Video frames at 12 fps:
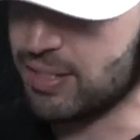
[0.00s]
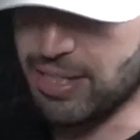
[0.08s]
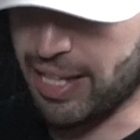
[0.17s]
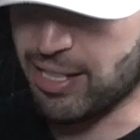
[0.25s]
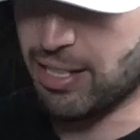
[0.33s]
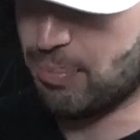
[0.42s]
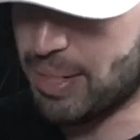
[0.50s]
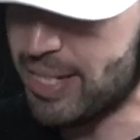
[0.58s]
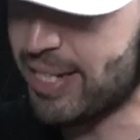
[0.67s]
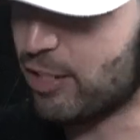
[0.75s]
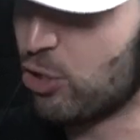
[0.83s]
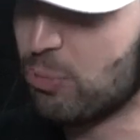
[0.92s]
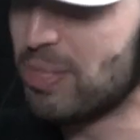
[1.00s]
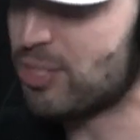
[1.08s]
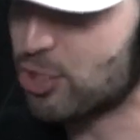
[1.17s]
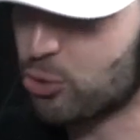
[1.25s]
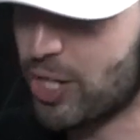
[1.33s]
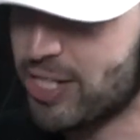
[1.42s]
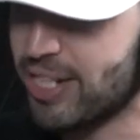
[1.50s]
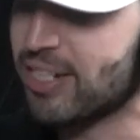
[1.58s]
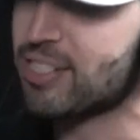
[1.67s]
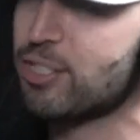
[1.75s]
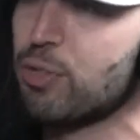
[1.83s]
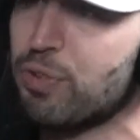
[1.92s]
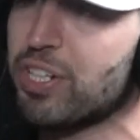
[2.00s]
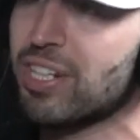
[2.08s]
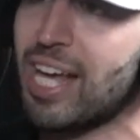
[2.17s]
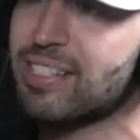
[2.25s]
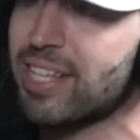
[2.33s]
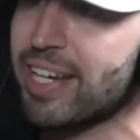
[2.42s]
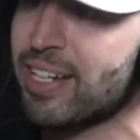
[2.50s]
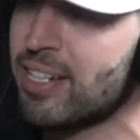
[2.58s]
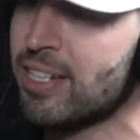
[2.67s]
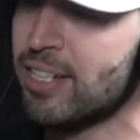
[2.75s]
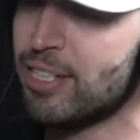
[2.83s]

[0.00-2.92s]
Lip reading: like a meeting, you don't miss a training because you've realized like,